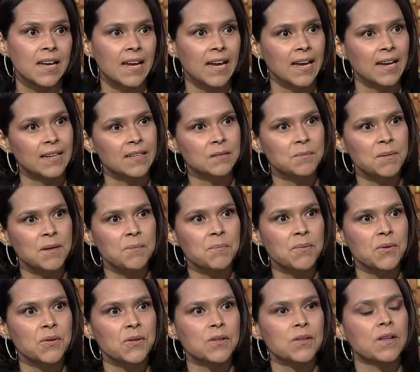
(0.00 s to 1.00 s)
and
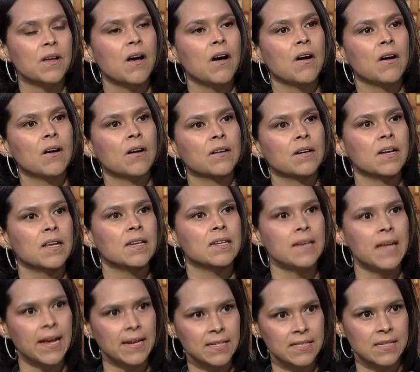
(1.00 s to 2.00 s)
people are
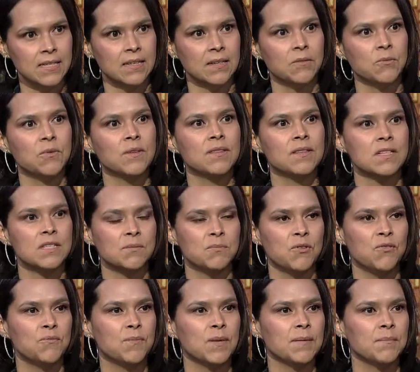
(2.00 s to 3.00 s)
connecting with this
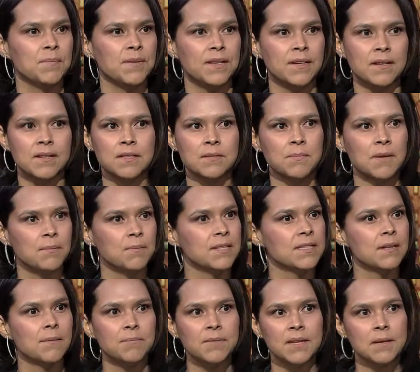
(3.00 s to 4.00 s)
movement because maybe
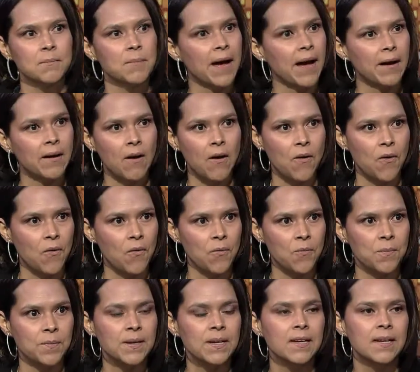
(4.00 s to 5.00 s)
something back
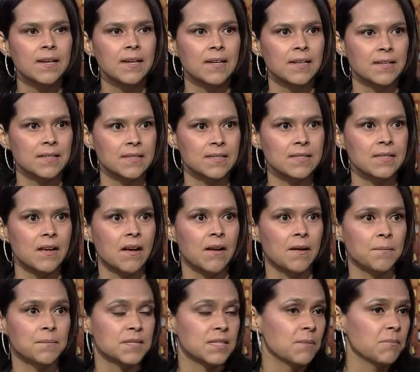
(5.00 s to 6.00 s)
home is
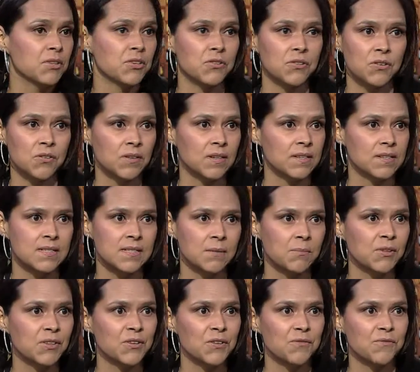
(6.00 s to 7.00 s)
similar. They're in a
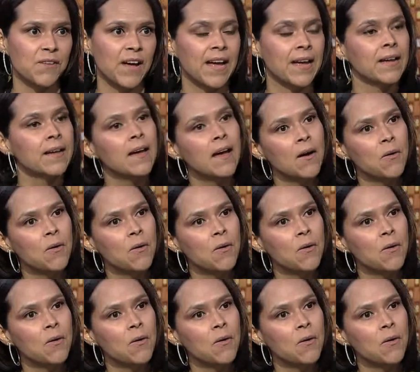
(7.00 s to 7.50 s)
similar fight.